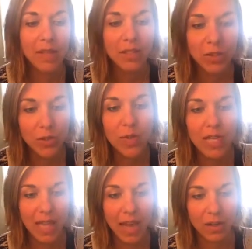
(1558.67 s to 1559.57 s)

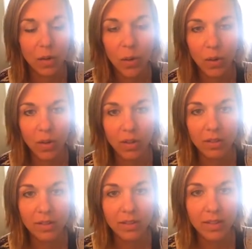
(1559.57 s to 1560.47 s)
doing that
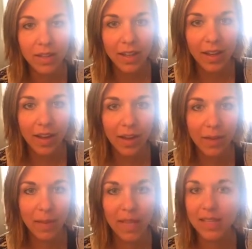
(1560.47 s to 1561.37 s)
goal,
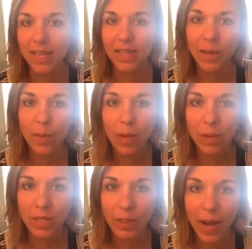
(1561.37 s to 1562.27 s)
and say somebody
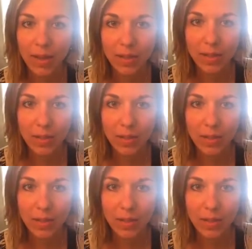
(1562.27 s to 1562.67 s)
responds to